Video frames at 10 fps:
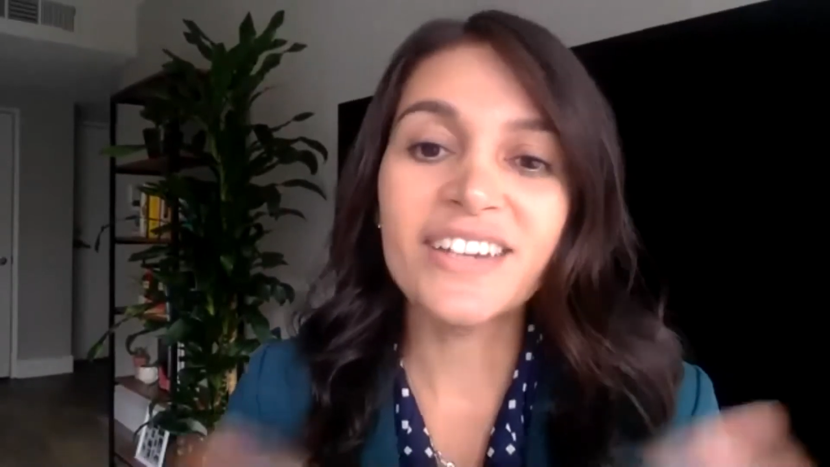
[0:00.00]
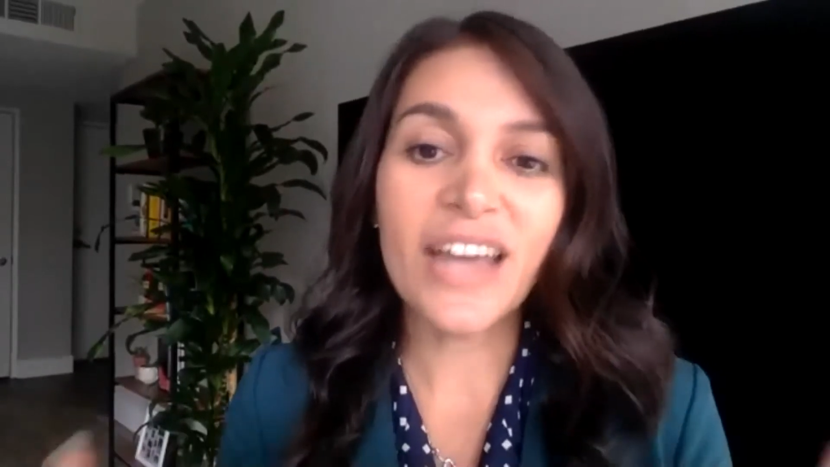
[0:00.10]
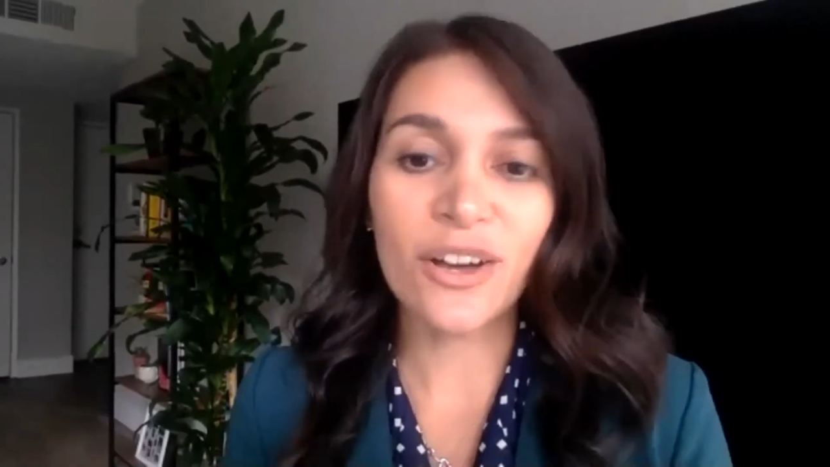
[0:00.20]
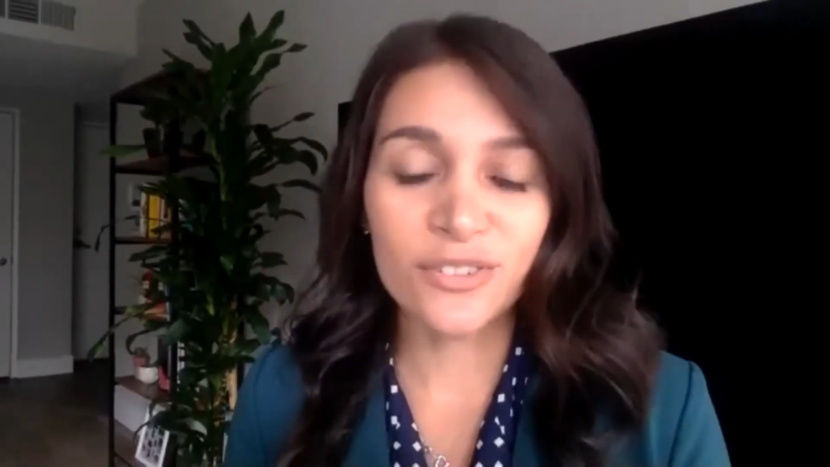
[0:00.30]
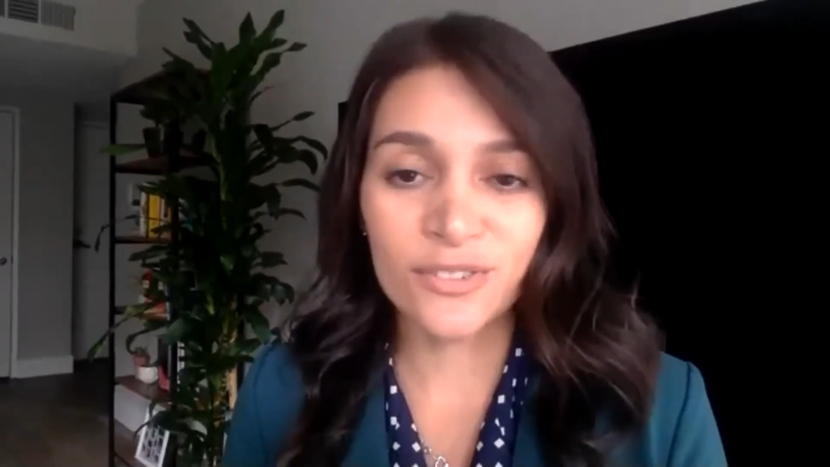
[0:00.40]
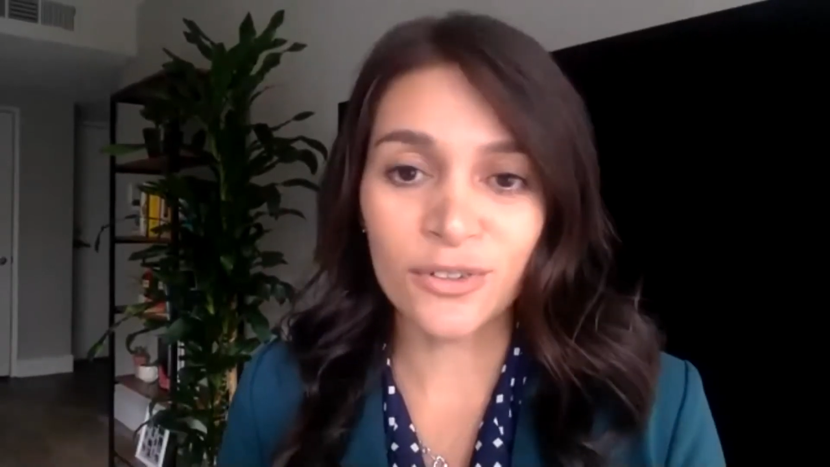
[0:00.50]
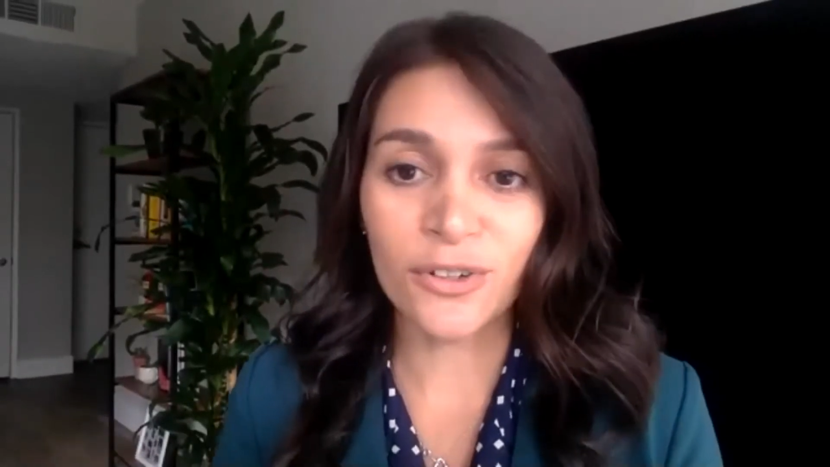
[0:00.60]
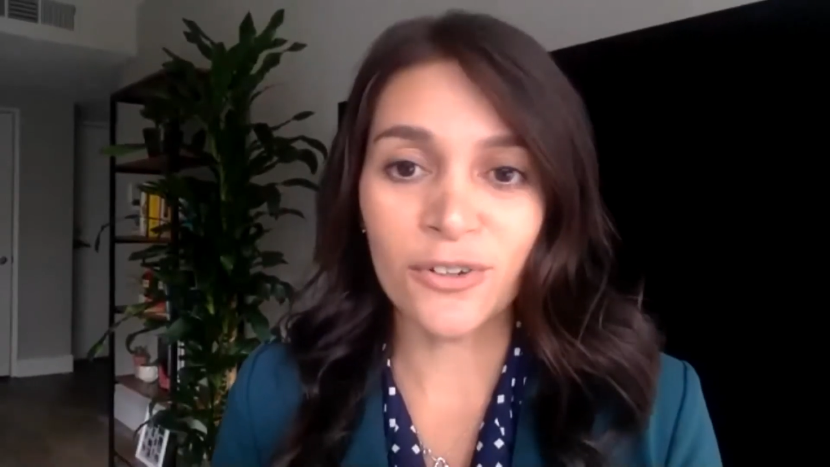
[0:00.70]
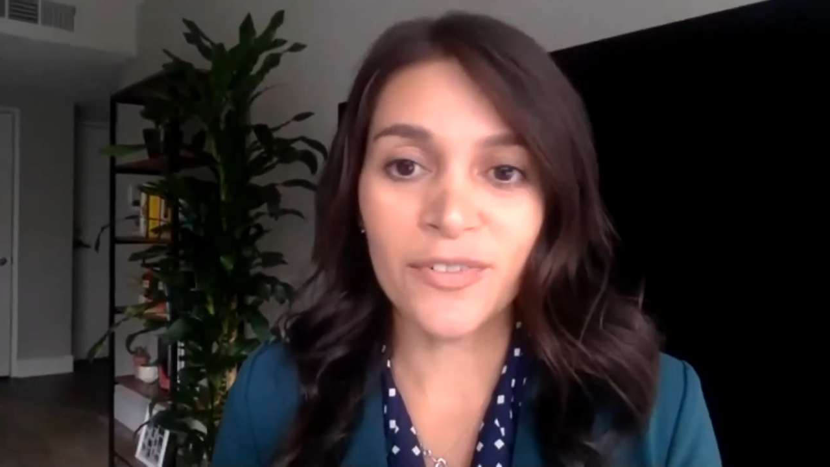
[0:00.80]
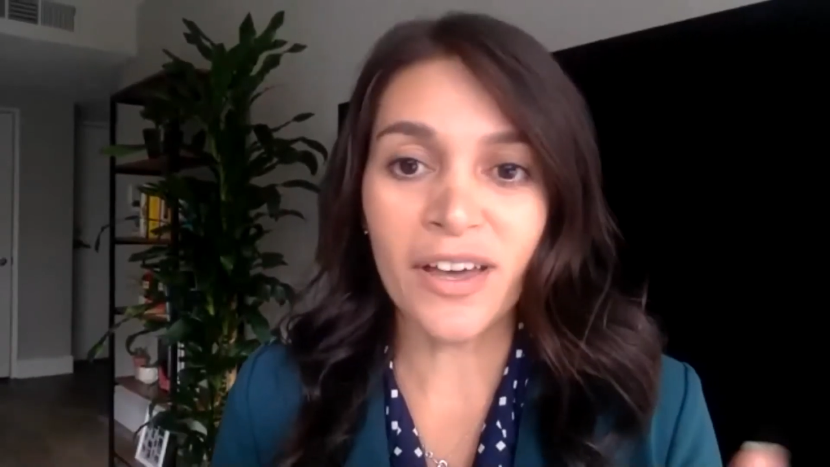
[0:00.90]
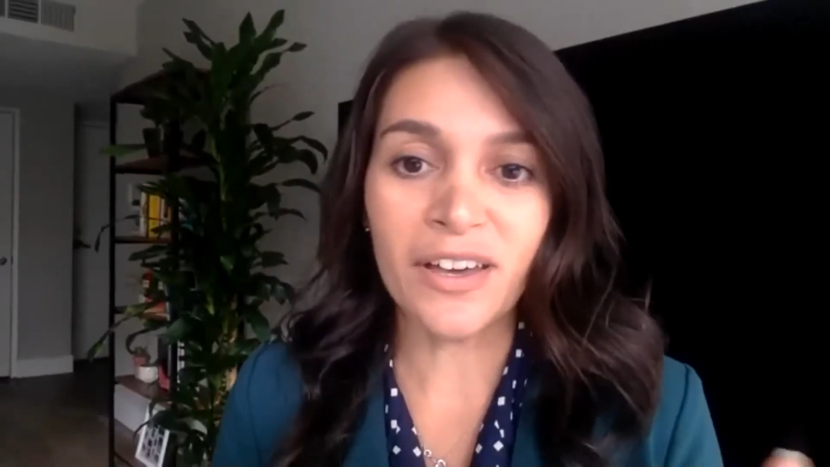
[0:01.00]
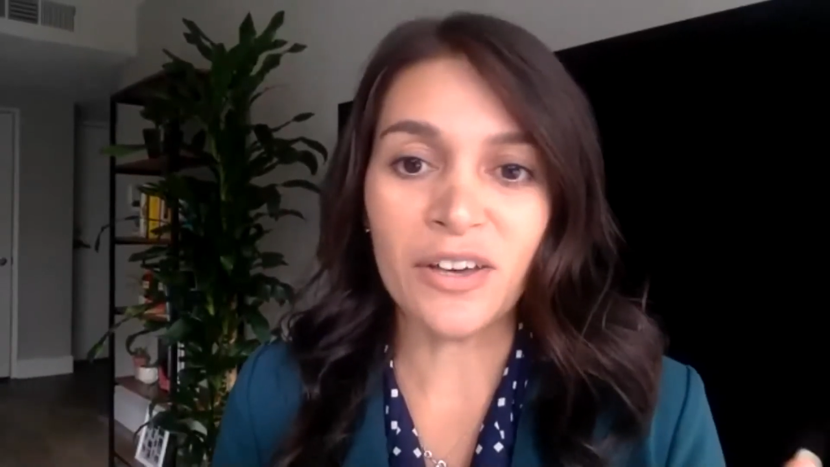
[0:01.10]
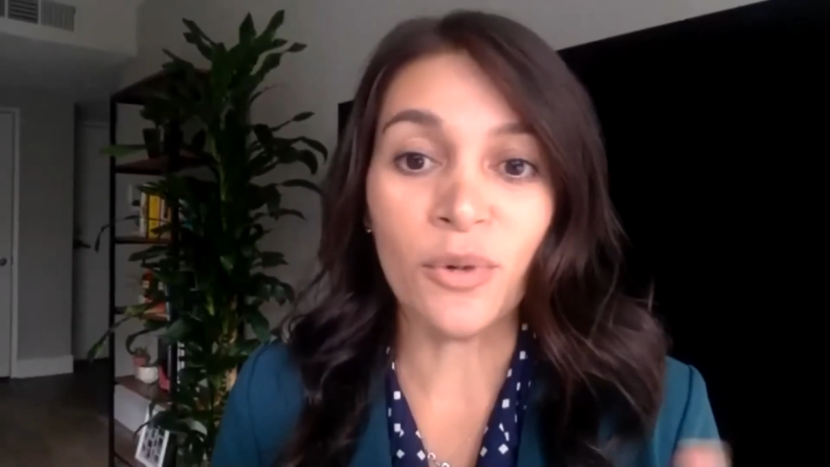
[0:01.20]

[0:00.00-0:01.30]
now serve a